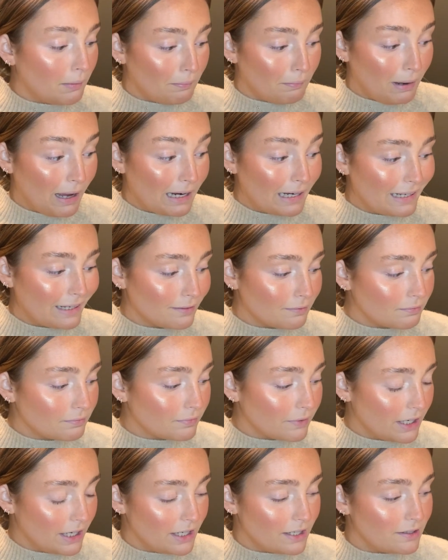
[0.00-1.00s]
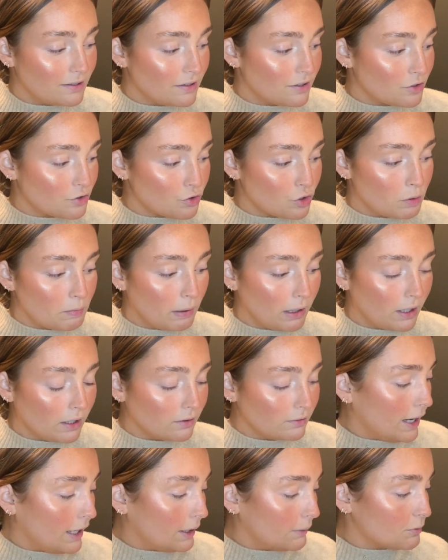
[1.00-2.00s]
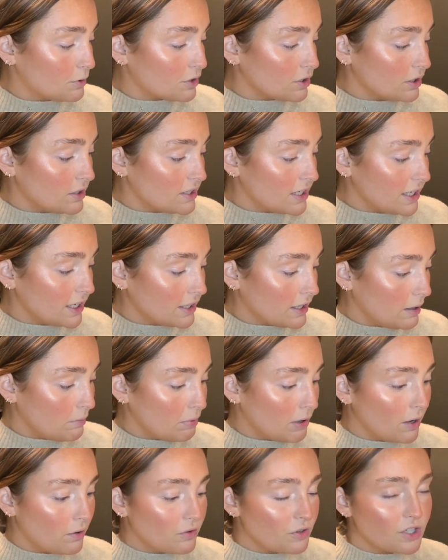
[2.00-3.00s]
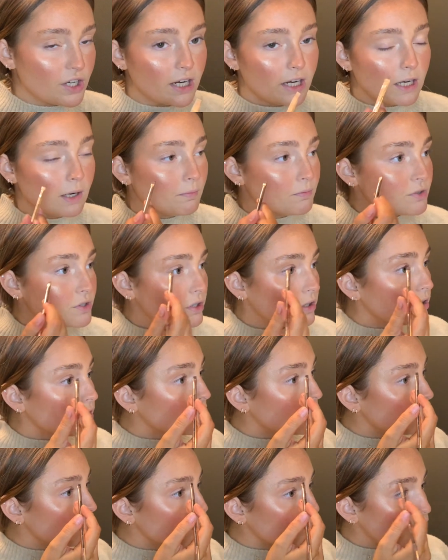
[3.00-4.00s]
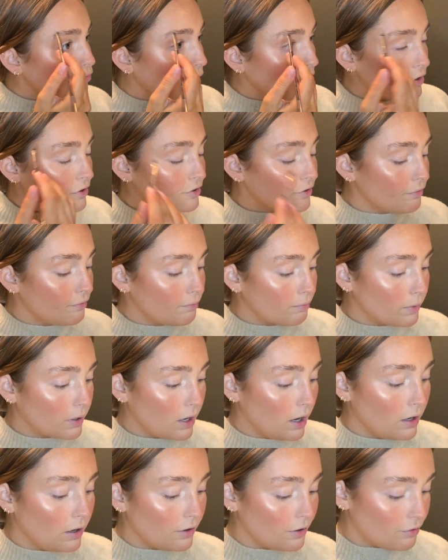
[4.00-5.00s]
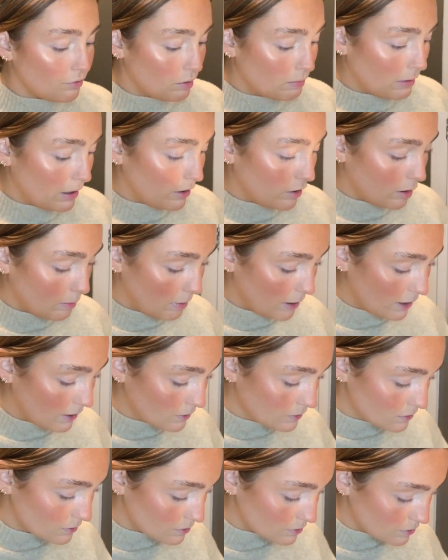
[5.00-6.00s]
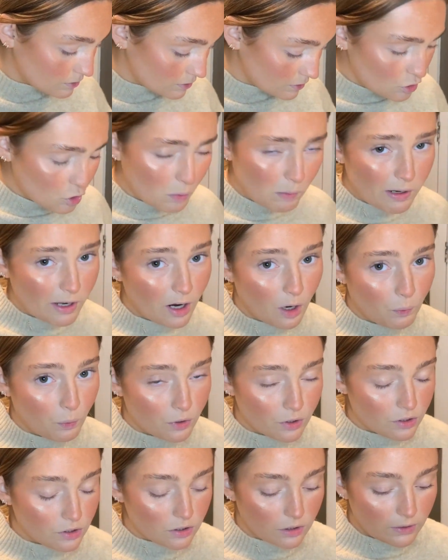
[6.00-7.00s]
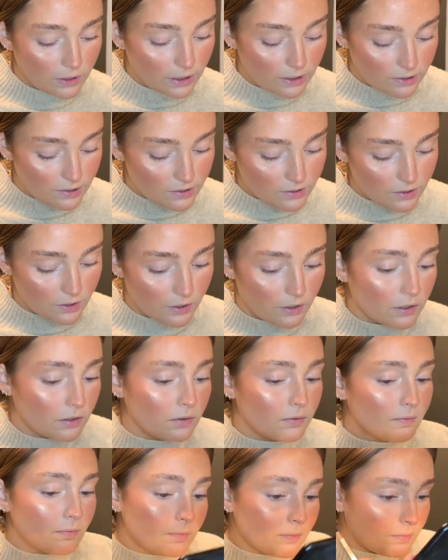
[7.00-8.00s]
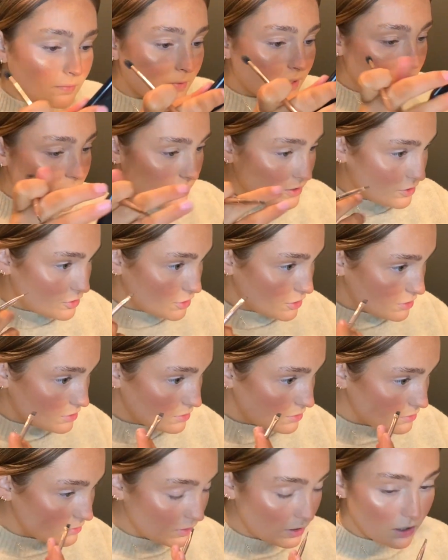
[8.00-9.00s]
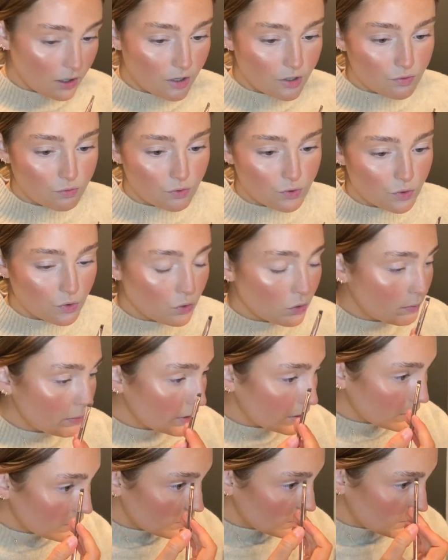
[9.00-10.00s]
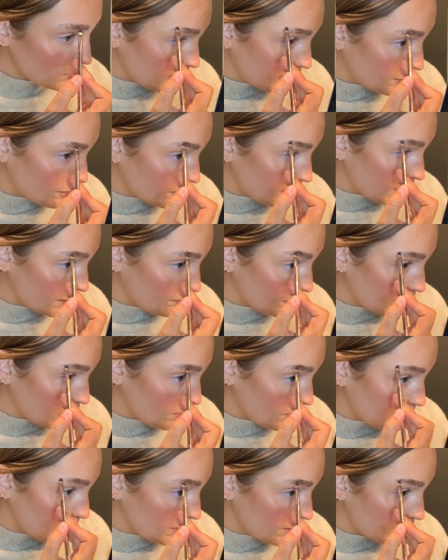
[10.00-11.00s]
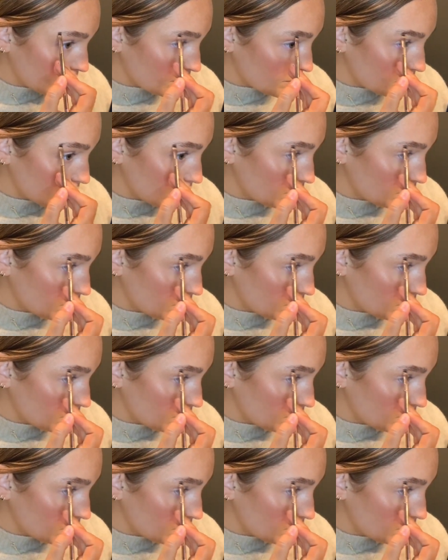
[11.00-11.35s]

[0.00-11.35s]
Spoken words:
palette in Trooper, and I'm just going to take that brown shade and I'm just going to run some colour through my eyebrows. Normally I wouldn't do this, so this is just the last resort because I don't have an eyebrow pencil.